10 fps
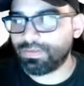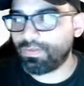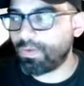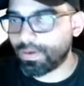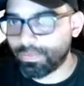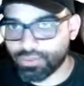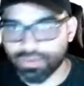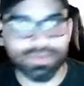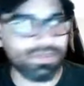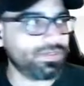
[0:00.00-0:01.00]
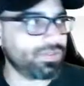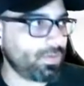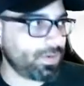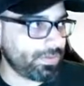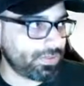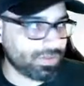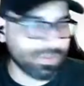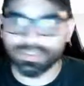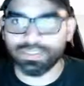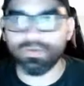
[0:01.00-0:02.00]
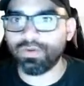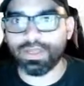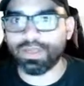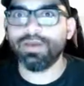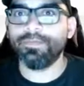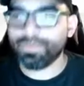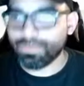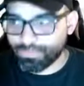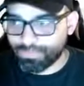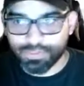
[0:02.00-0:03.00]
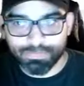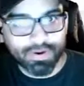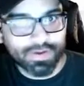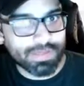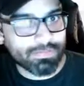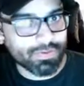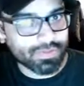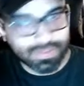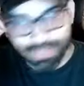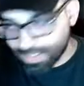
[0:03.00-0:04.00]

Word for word: well, why don't we try this, or why don't we try this, and they were like, just bar that person. That